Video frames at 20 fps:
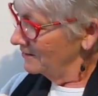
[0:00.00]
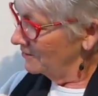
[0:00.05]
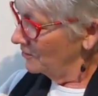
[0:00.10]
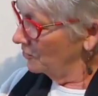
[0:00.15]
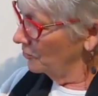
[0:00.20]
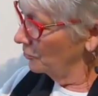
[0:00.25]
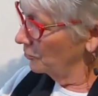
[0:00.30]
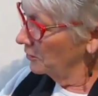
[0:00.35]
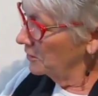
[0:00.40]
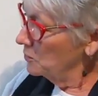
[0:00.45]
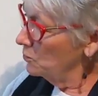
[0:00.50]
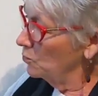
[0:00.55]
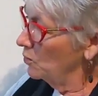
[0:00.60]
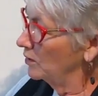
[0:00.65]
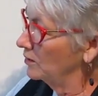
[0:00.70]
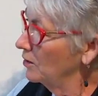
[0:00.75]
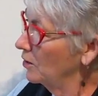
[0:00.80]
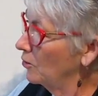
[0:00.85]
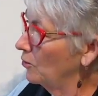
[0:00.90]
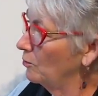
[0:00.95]
curly
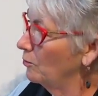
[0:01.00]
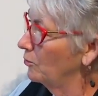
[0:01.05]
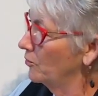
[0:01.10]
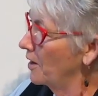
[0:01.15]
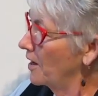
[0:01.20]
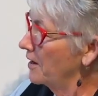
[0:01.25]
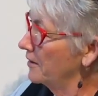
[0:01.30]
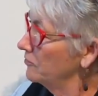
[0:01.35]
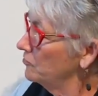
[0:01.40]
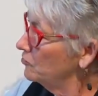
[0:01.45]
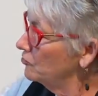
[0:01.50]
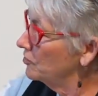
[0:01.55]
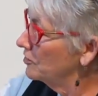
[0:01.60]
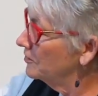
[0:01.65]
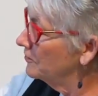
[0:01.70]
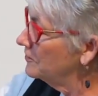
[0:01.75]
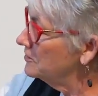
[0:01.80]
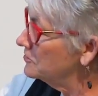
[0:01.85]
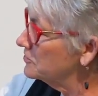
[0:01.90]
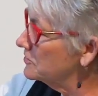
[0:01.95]
willow branch.
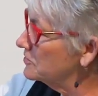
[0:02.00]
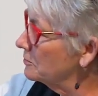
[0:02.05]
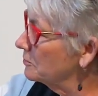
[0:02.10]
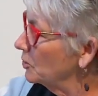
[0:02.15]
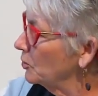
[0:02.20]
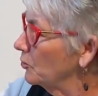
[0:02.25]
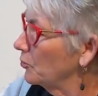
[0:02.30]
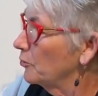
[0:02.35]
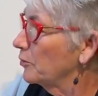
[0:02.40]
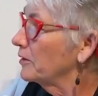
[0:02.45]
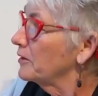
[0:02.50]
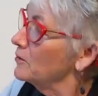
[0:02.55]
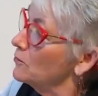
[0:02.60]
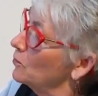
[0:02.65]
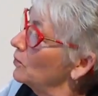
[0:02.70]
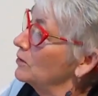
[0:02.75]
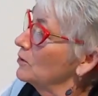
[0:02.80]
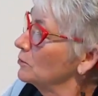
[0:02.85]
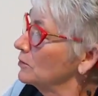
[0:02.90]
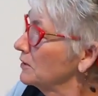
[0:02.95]
These are some curly
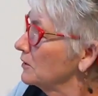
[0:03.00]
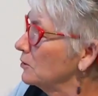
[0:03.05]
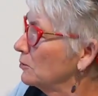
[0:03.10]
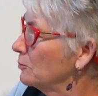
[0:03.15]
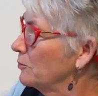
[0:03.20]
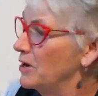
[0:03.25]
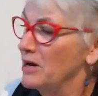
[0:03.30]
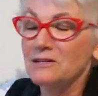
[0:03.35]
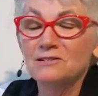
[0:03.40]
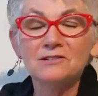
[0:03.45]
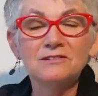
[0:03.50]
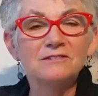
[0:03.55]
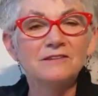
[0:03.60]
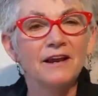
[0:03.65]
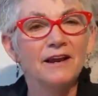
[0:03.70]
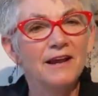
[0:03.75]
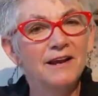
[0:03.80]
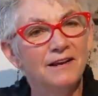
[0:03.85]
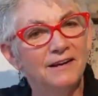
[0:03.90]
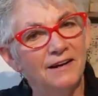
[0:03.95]
willow little branches
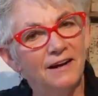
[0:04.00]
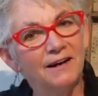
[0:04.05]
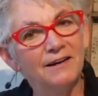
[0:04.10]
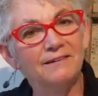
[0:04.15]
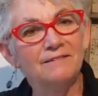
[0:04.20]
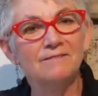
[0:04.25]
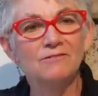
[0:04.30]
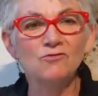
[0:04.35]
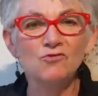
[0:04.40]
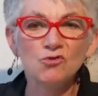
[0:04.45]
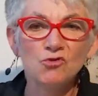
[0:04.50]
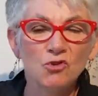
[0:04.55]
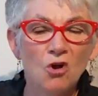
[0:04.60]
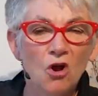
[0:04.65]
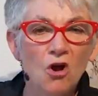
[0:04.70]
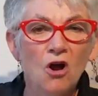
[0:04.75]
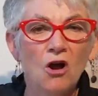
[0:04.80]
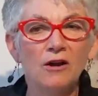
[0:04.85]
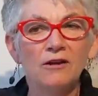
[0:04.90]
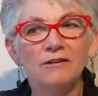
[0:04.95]
that I cut and
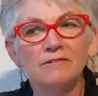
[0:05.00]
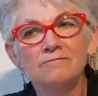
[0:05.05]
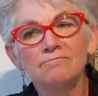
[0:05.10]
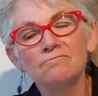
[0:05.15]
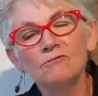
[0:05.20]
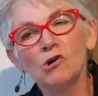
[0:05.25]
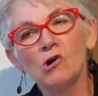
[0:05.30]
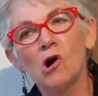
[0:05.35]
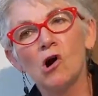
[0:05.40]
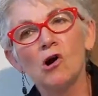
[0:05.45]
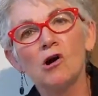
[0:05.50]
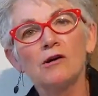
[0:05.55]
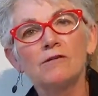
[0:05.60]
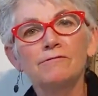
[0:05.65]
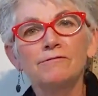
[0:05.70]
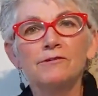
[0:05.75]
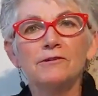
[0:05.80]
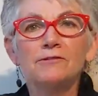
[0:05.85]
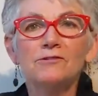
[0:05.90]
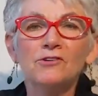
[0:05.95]
sawed and
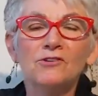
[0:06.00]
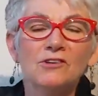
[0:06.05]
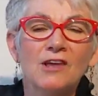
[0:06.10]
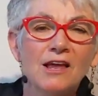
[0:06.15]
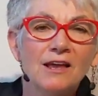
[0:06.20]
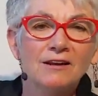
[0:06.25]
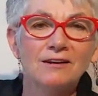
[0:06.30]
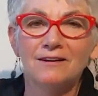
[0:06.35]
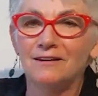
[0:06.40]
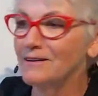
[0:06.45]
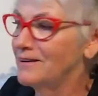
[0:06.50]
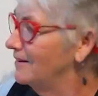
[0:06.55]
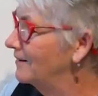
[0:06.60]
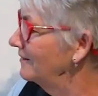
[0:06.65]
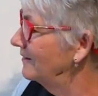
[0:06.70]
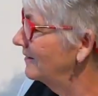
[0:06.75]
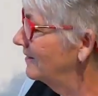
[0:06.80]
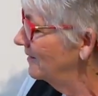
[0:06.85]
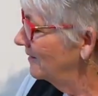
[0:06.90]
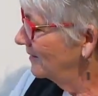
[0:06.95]
carved and sanded
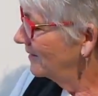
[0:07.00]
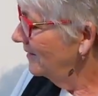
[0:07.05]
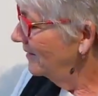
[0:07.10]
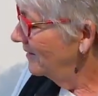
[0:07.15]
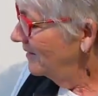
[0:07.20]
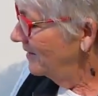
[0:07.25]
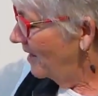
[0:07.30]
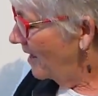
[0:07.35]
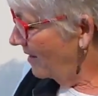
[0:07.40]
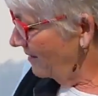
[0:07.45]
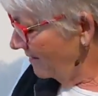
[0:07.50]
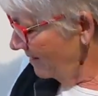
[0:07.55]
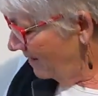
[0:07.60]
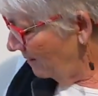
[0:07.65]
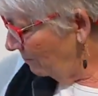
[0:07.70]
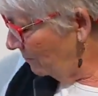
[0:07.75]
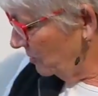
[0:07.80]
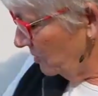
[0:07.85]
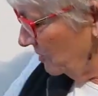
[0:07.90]
and ended up